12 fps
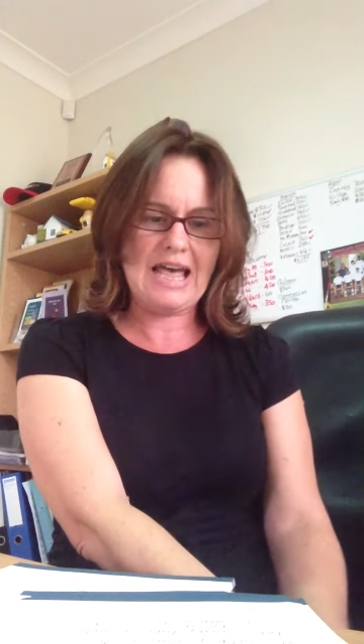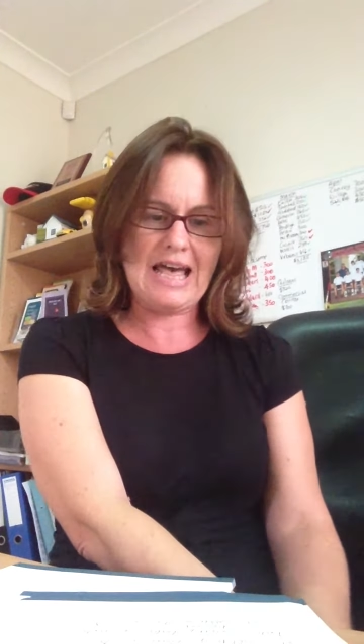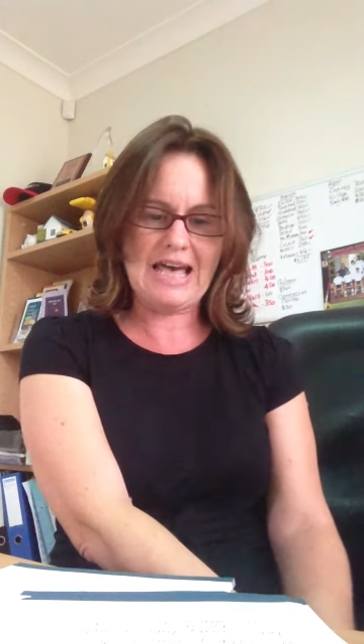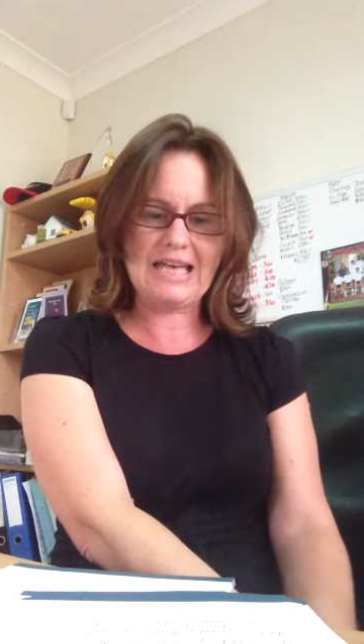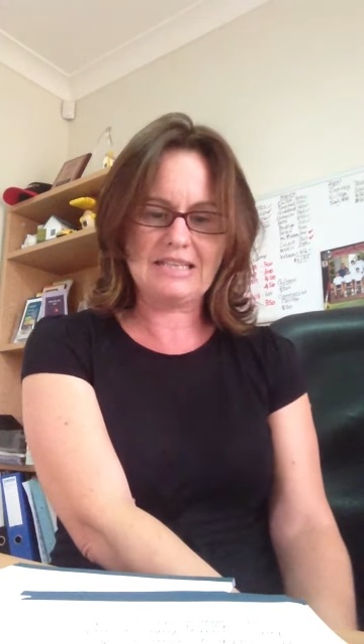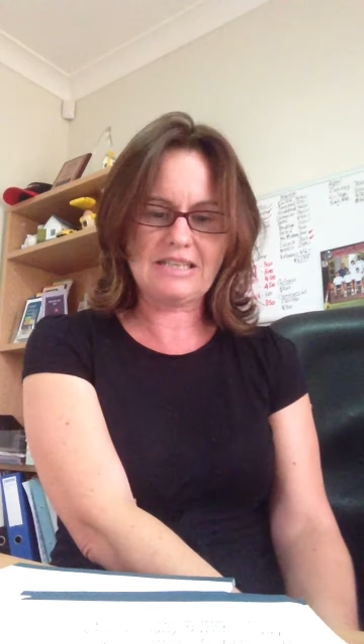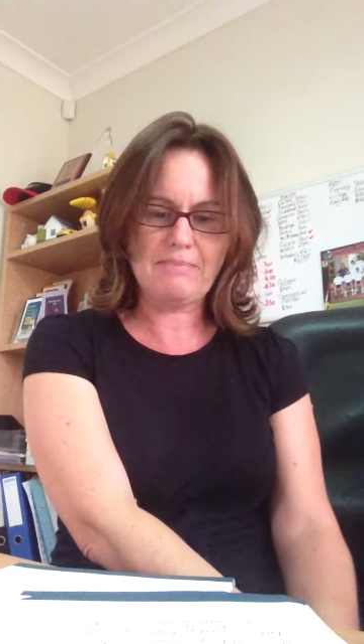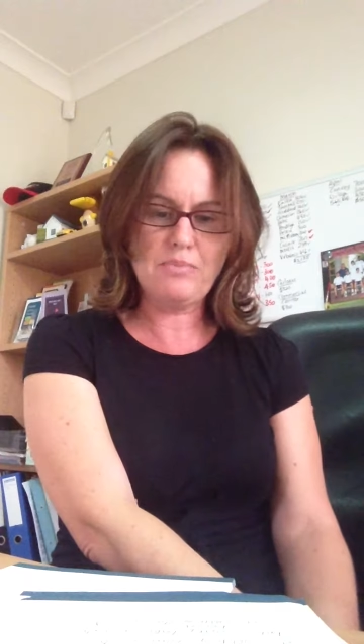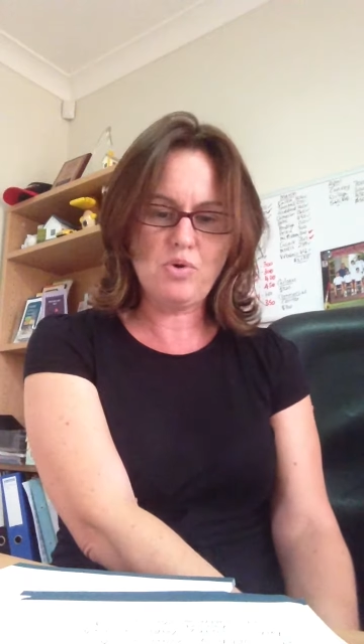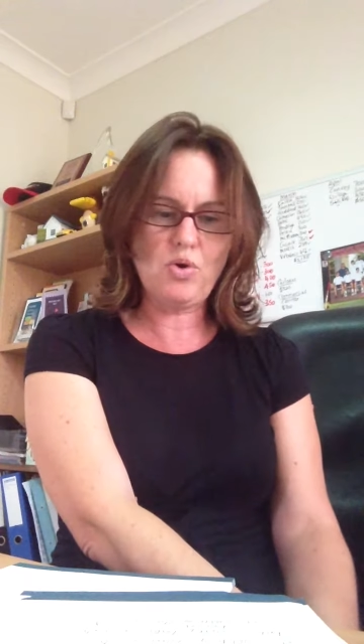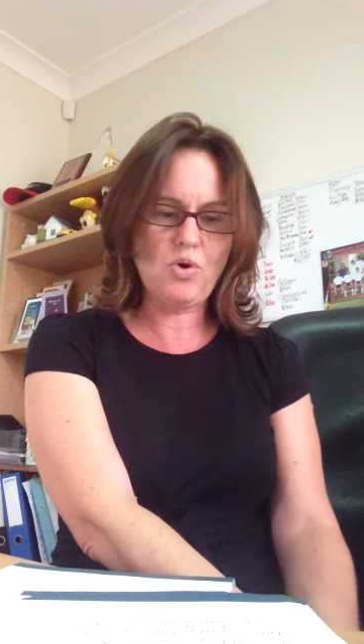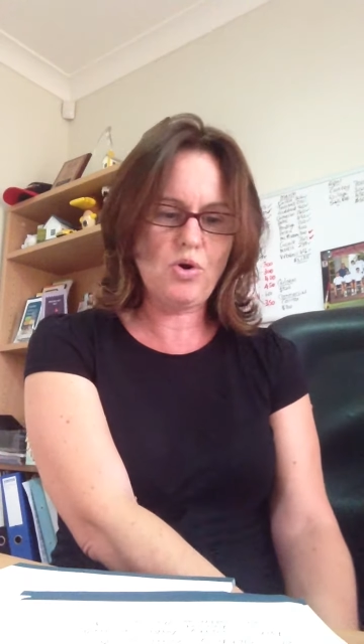and at
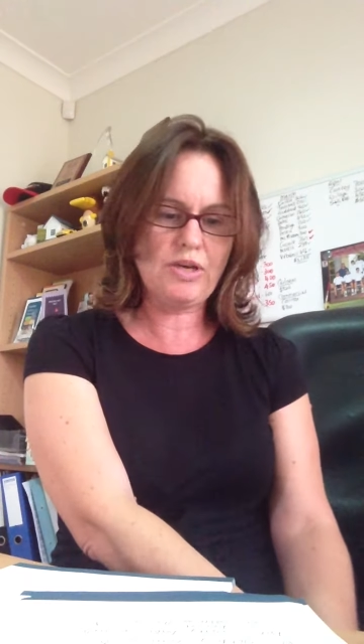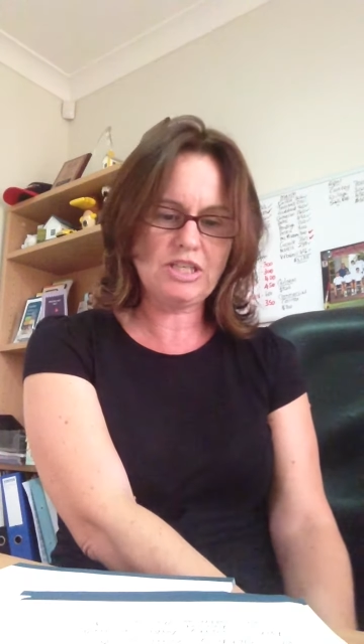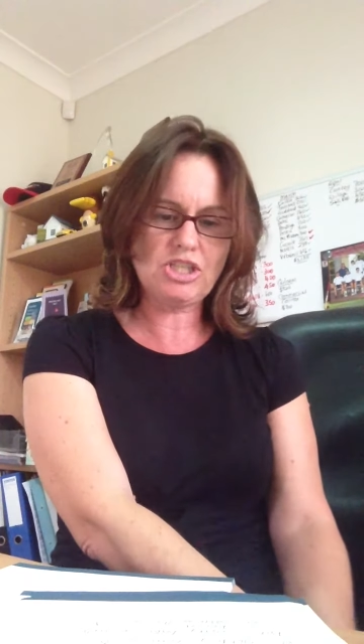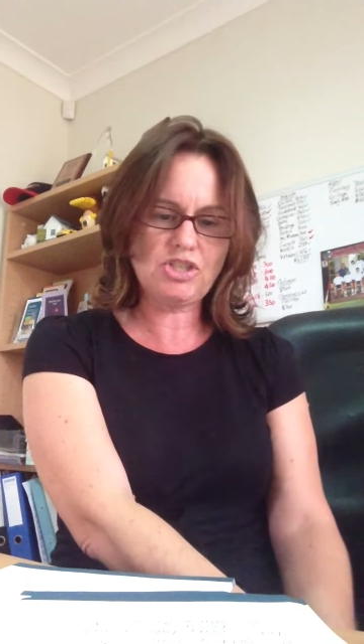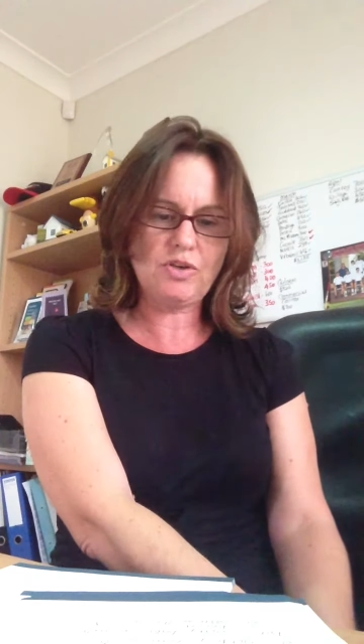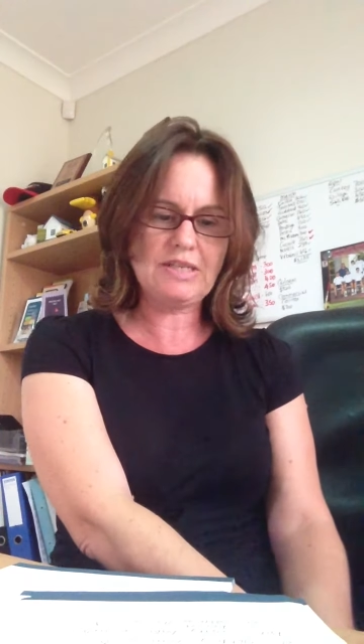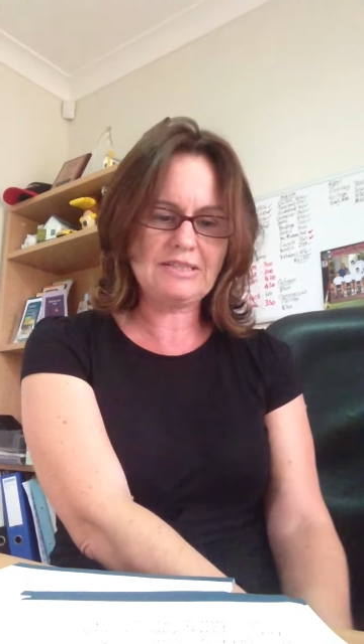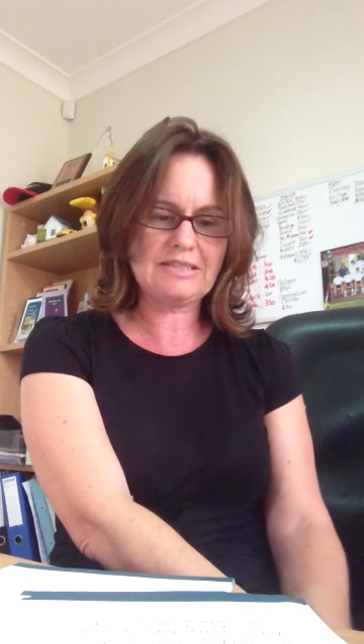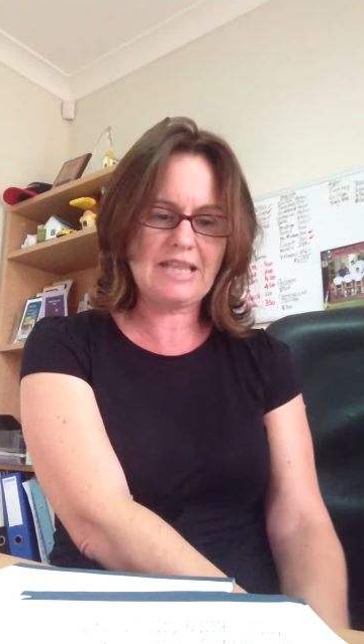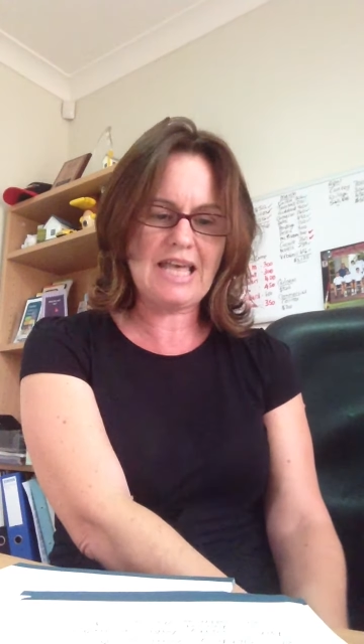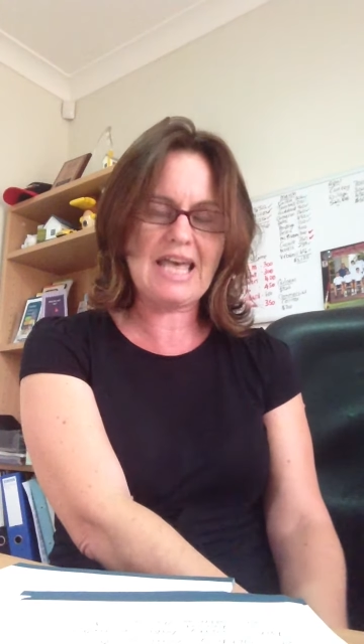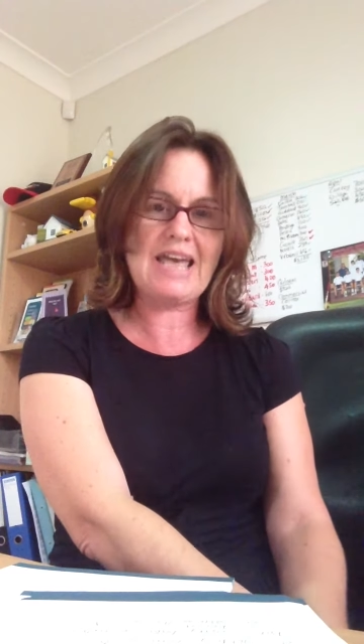Mortgage Choice
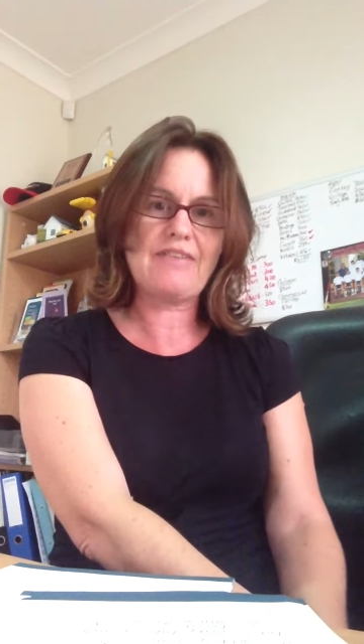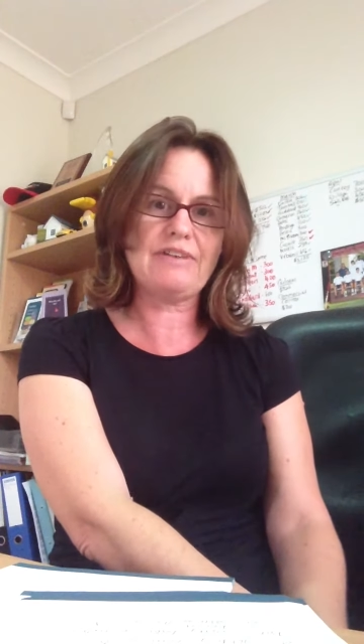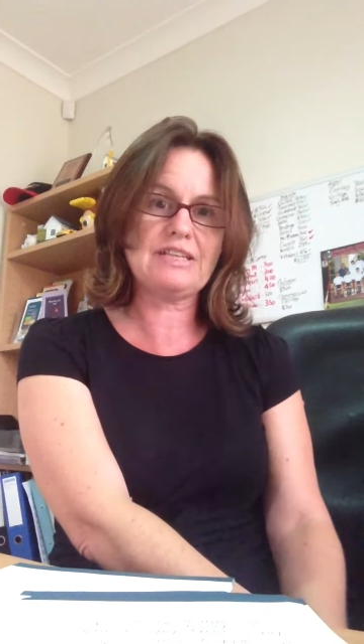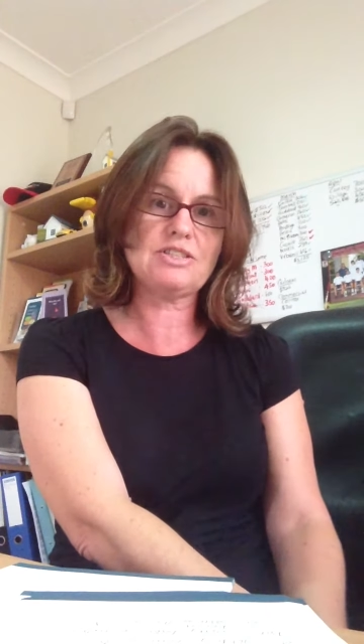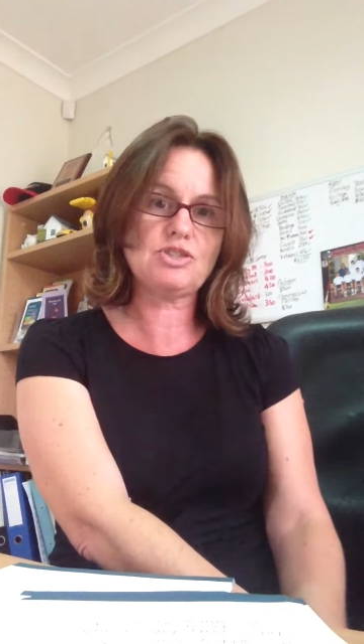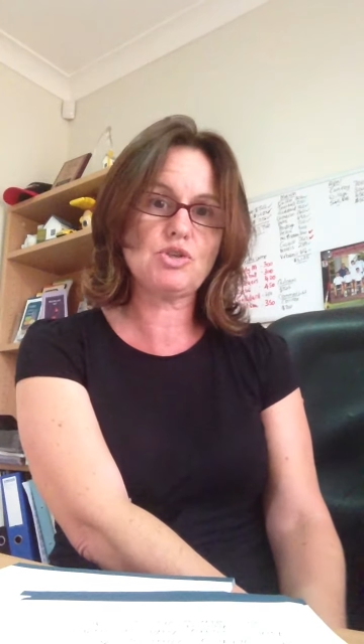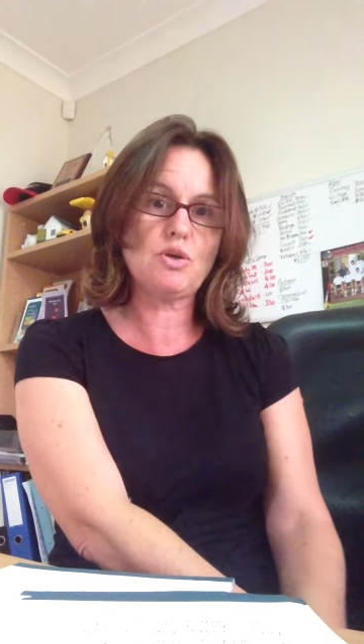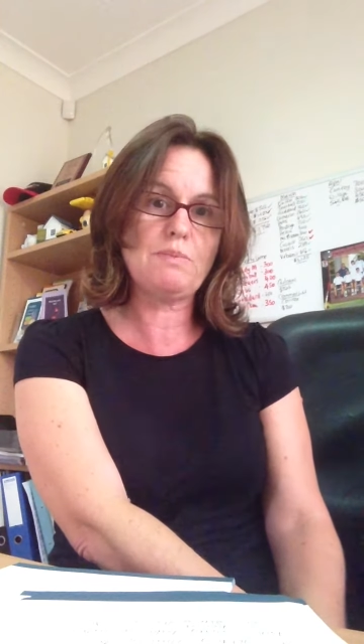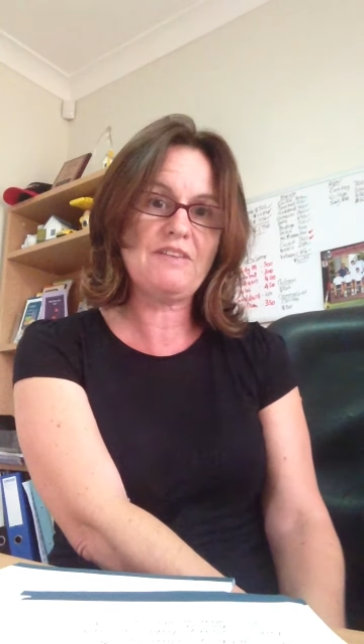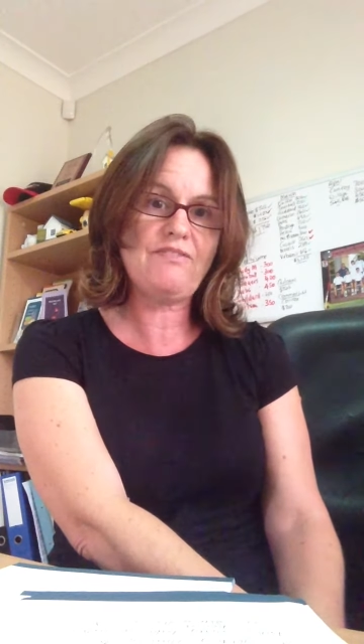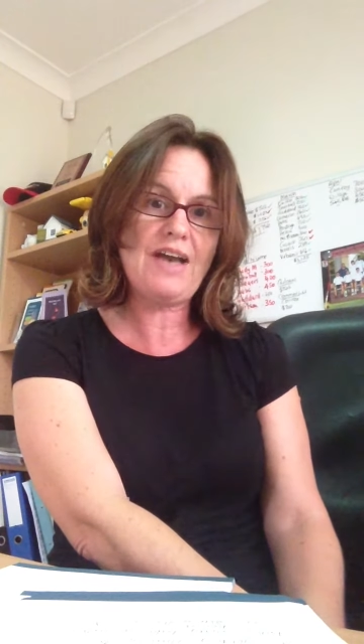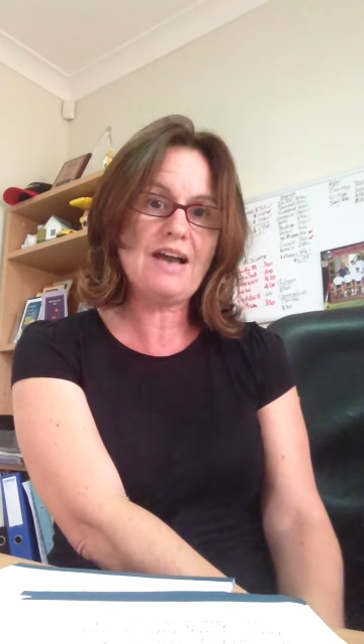there is to
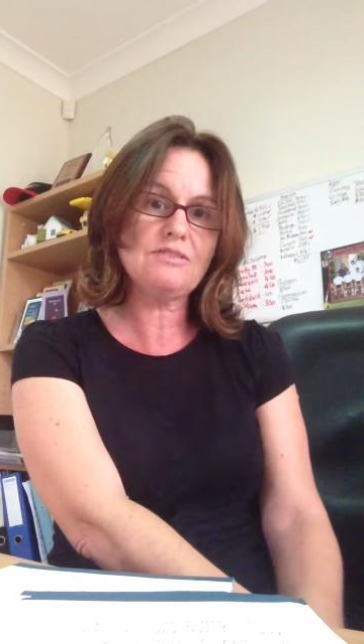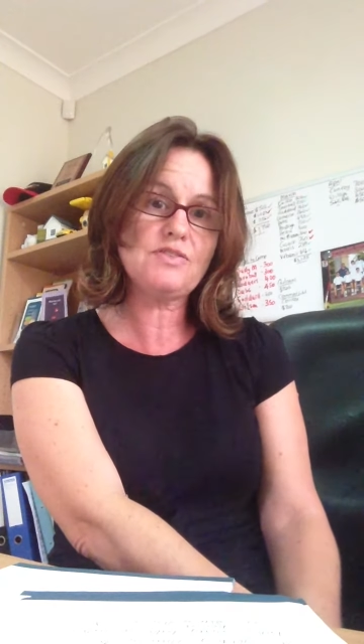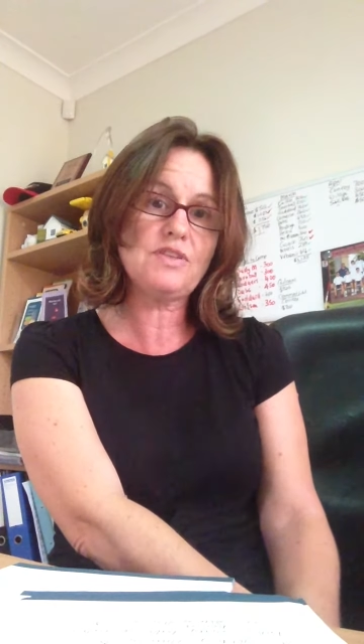be found